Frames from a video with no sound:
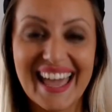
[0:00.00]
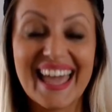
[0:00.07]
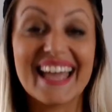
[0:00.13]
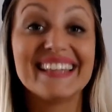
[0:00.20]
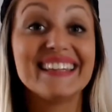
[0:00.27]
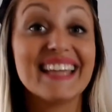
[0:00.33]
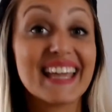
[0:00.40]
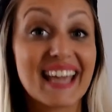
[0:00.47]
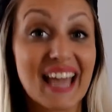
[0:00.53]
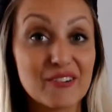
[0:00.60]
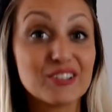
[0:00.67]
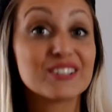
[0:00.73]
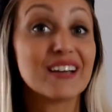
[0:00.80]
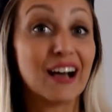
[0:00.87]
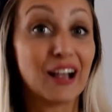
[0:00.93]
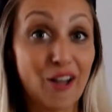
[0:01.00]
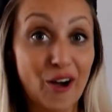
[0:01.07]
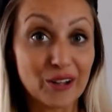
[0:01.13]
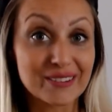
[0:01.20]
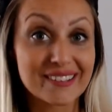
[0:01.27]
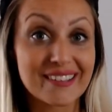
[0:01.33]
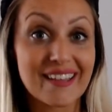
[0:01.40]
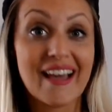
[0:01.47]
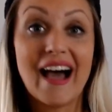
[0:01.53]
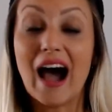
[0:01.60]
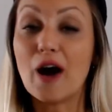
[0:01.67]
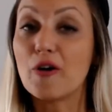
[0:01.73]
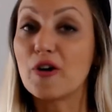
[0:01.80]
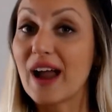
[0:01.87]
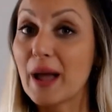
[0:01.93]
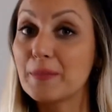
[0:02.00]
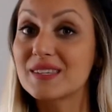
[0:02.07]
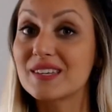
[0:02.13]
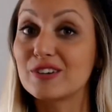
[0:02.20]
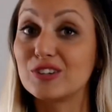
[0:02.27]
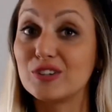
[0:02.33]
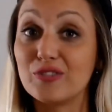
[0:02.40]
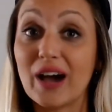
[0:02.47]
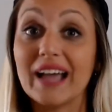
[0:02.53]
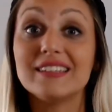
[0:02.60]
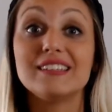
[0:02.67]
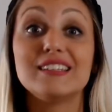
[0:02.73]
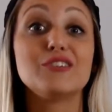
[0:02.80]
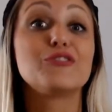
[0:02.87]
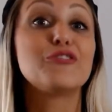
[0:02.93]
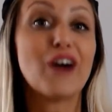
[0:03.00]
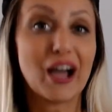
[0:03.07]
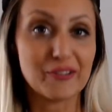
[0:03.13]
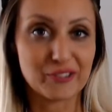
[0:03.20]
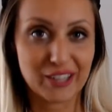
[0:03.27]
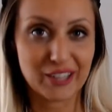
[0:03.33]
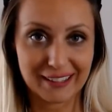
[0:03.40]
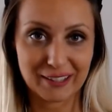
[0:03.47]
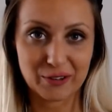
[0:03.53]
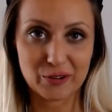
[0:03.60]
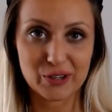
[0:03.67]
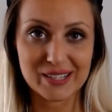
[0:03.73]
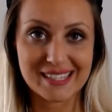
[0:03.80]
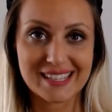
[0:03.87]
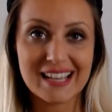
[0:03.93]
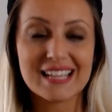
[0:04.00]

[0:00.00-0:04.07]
And they have it a lot. Our apps are divided in 5 categories: